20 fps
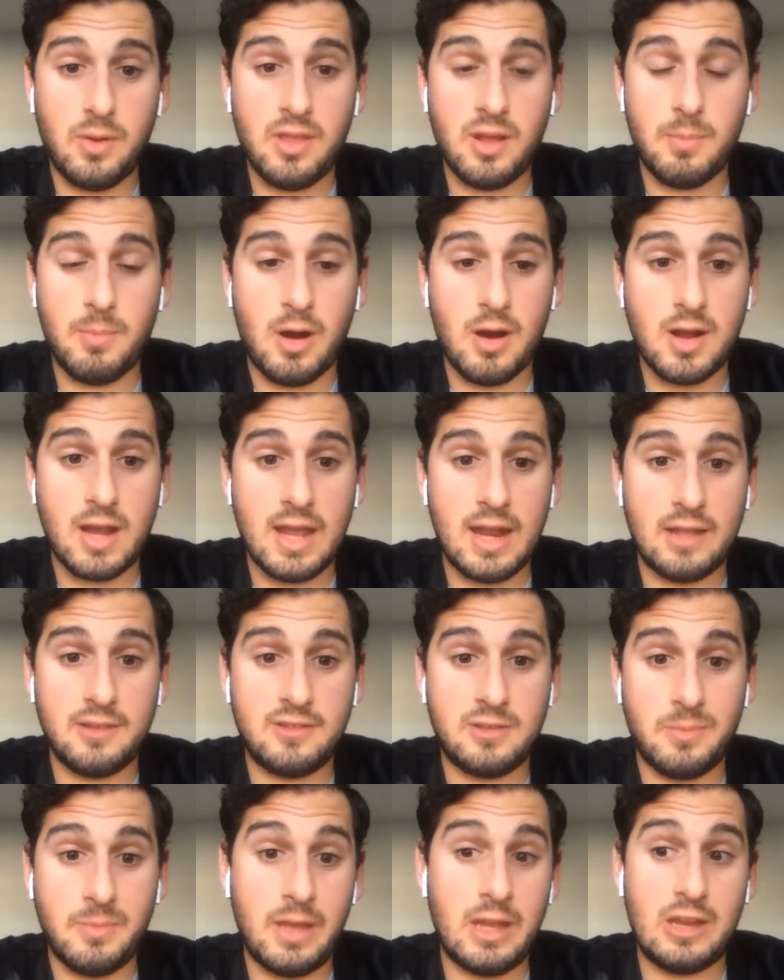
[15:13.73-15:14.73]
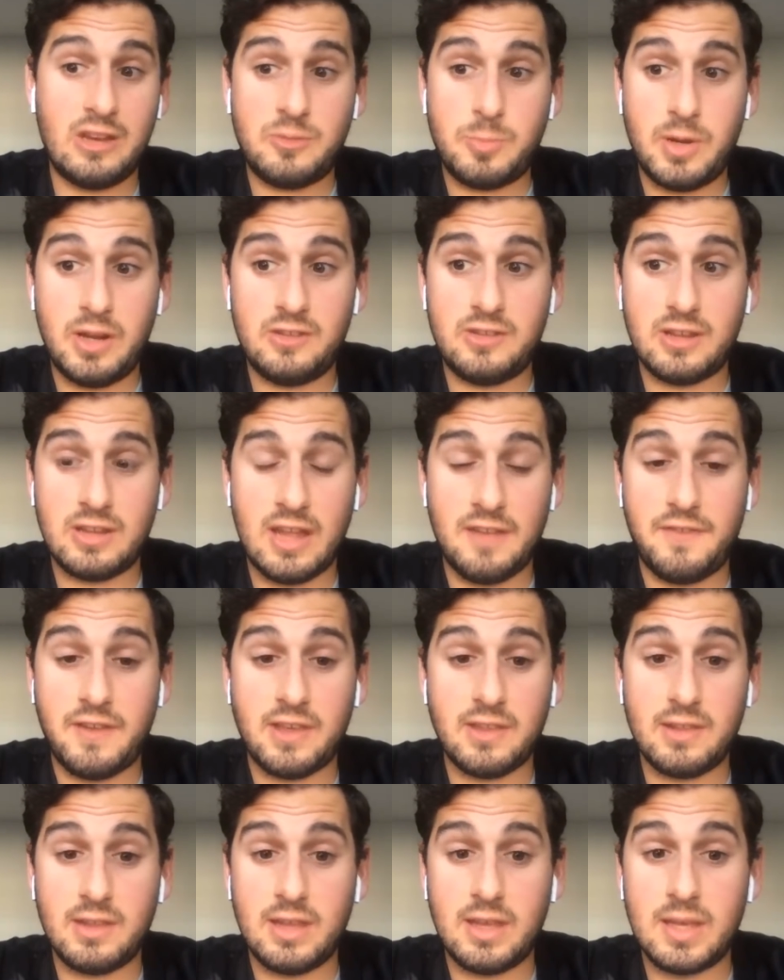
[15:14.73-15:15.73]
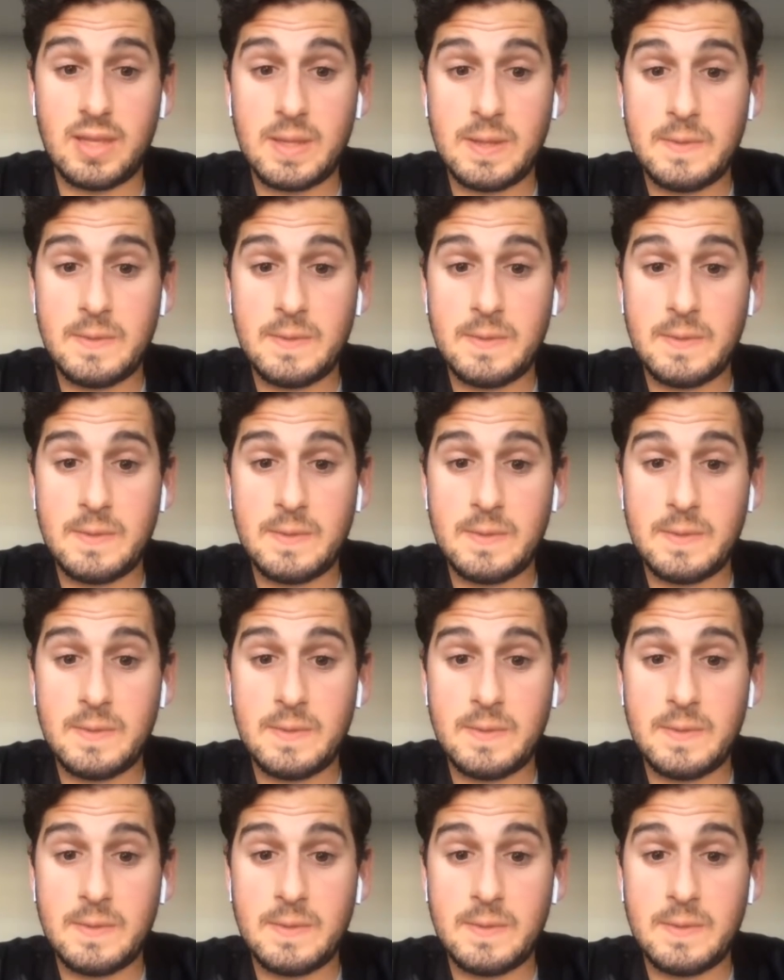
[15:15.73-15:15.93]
their market has diminished pretty significantly.